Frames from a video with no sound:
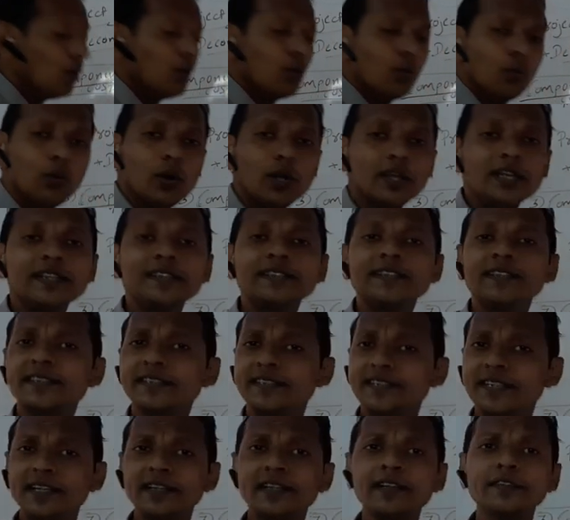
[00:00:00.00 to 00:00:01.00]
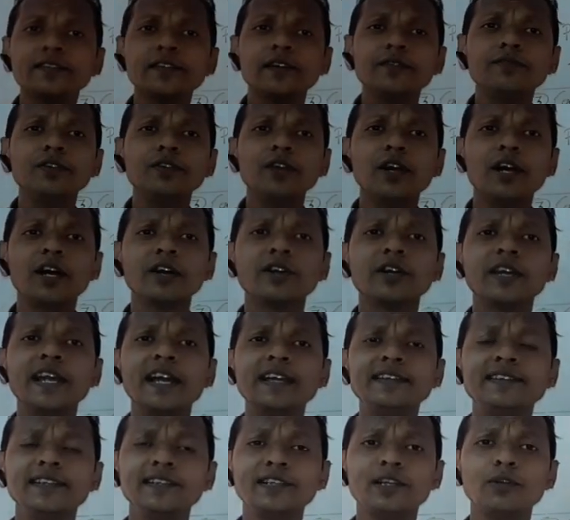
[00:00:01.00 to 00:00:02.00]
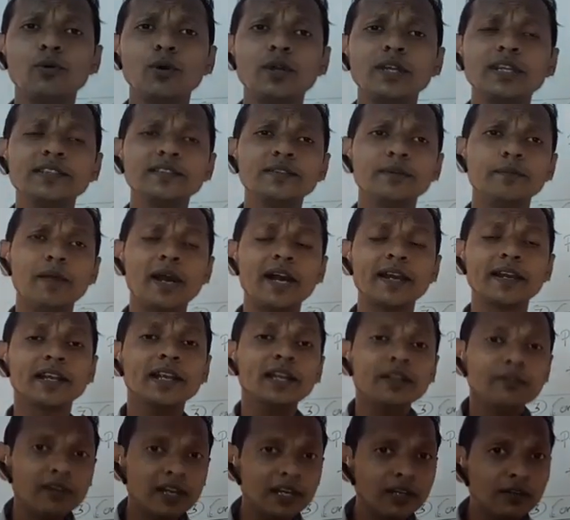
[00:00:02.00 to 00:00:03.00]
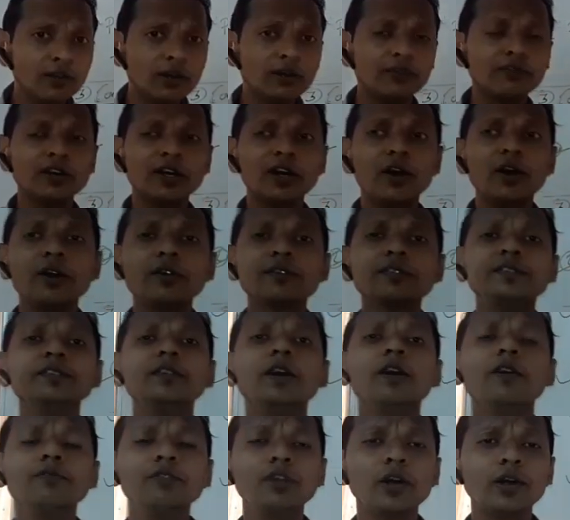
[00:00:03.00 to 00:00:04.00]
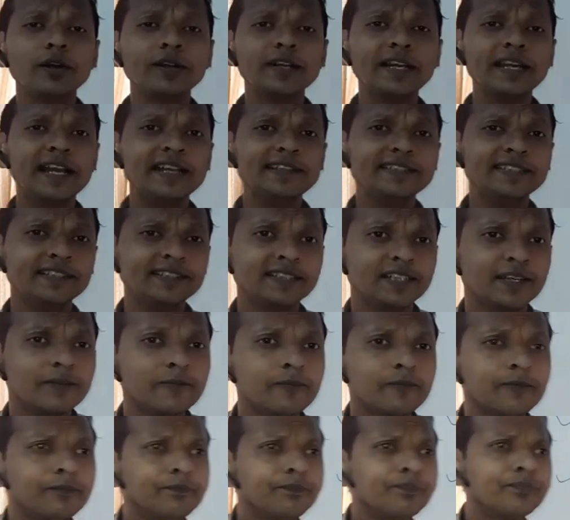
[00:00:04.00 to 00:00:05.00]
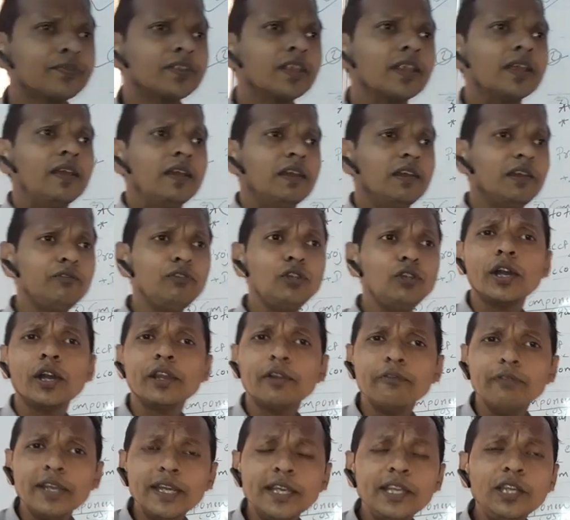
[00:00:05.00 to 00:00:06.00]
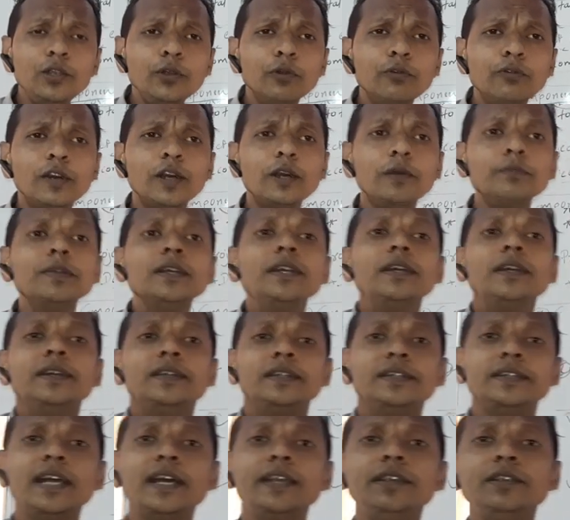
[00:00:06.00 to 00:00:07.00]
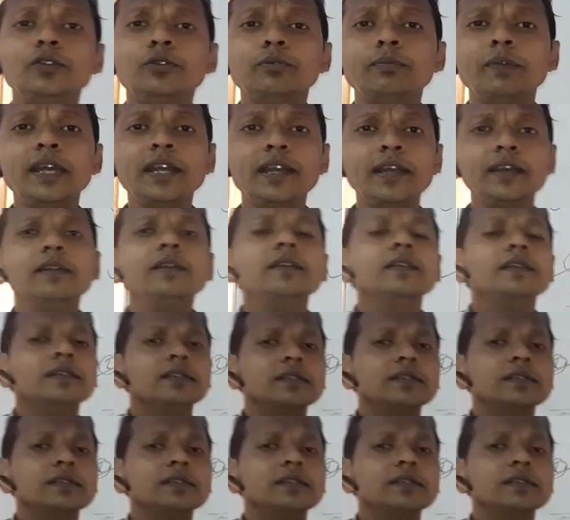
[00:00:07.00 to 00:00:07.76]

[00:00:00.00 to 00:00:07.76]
what is the status of the organization, what is the market value of the organization. If a very new firm, then you may